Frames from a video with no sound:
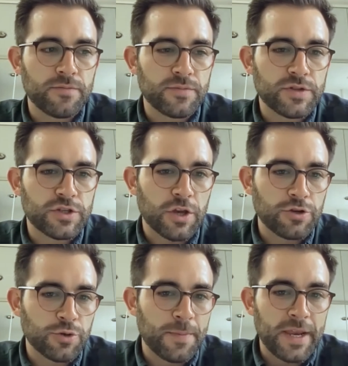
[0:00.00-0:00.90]

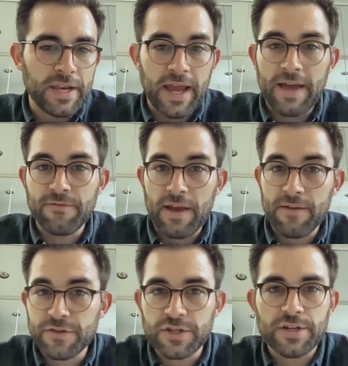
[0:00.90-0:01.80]
social media
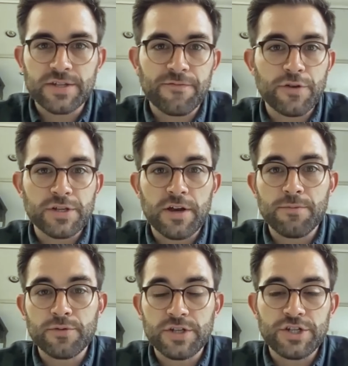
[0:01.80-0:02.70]
advertising, for
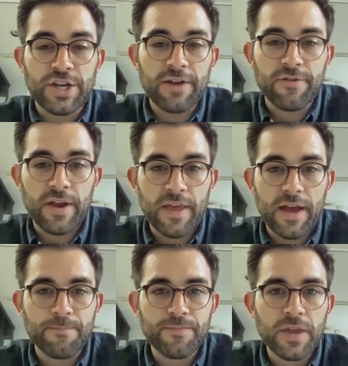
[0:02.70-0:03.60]
example, to generate that,